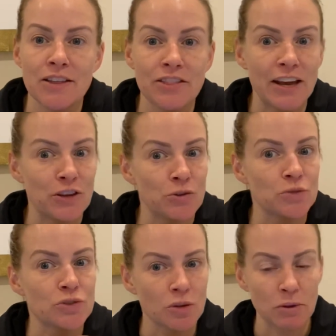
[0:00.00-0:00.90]
Thank you
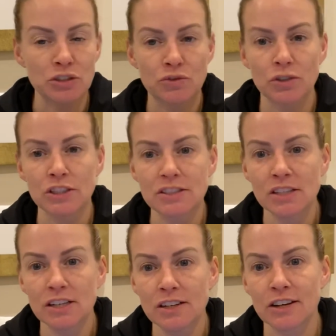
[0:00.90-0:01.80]
so much for
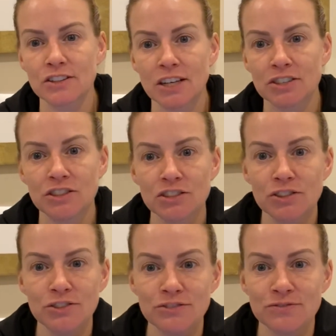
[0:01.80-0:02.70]
listening. I'll talk to you
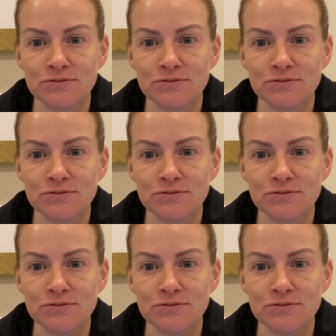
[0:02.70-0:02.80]
soon.